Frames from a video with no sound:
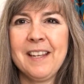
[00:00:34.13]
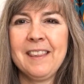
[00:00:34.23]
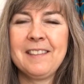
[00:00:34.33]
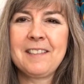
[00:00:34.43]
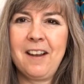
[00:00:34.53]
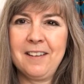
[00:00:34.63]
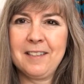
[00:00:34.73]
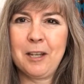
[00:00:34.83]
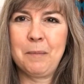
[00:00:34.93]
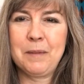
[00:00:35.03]
this
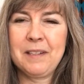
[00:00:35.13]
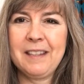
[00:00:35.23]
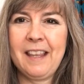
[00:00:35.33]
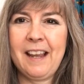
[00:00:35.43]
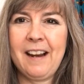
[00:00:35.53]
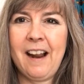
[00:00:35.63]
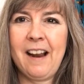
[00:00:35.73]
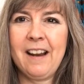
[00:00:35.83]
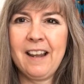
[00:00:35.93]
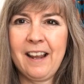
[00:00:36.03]
concept that
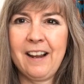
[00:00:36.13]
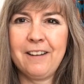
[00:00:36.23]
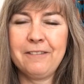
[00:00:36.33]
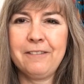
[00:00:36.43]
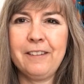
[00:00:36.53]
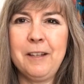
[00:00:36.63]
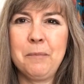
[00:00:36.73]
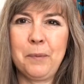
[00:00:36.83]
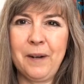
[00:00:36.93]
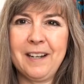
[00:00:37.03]
I have
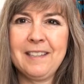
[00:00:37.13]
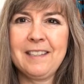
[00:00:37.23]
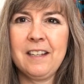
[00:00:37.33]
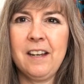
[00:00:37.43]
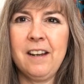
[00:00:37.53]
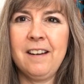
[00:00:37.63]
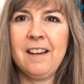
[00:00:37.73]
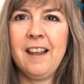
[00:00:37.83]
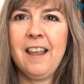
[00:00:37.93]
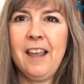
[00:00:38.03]
embraced and
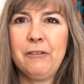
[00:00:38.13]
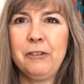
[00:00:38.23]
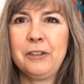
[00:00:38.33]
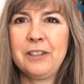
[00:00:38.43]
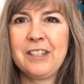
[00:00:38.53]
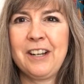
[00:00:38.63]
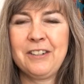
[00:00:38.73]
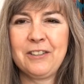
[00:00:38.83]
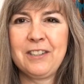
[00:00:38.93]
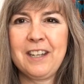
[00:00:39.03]
have learned to
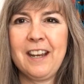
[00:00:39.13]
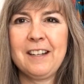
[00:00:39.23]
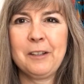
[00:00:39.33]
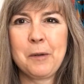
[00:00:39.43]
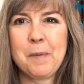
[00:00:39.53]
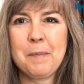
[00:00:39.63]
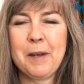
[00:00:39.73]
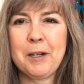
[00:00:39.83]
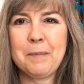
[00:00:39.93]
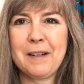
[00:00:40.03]
understand a little bit
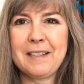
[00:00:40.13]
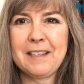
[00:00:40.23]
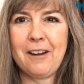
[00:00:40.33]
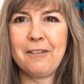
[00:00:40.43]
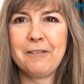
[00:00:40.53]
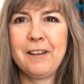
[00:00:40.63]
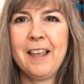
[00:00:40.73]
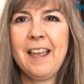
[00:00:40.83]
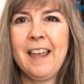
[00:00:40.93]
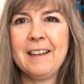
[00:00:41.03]
better myself
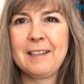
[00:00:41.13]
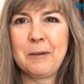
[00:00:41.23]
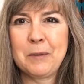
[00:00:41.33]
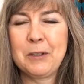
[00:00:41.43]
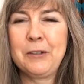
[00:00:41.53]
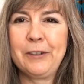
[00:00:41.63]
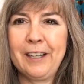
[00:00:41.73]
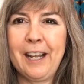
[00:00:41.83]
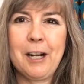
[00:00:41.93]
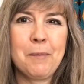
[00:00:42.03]
as I was
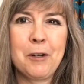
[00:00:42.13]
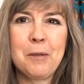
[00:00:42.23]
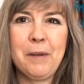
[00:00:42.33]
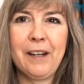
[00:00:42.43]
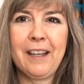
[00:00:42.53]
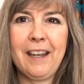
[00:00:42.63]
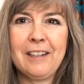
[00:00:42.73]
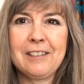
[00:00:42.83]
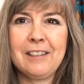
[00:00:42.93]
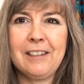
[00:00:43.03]
learning animal
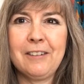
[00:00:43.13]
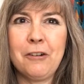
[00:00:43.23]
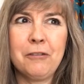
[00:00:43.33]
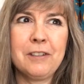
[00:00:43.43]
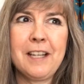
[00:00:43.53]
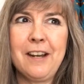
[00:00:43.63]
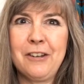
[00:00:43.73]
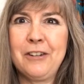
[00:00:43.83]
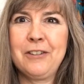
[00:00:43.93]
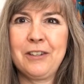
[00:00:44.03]
communication over 10
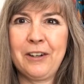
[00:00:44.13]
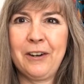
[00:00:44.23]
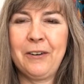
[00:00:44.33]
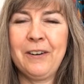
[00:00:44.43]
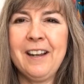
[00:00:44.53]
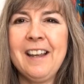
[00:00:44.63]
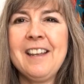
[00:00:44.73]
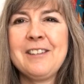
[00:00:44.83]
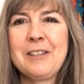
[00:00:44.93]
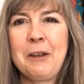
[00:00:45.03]
years ago.
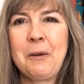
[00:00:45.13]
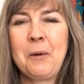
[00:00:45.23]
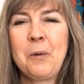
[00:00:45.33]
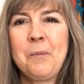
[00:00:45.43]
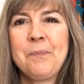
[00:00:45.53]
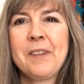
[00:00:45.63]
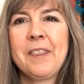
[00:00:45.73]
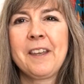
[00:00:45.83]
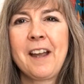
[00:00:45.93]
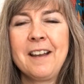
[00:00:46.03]
So
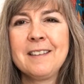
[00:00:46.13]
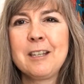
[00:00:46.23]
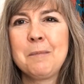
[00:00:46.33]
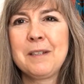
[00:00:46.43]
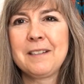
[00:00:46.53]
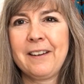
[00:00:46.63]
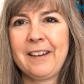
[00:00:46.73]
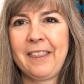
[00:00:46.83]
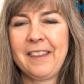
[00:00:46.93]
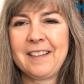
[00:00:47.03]
the concept is
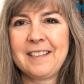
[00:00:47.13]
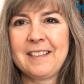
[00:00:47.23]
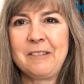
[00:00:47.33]
like this: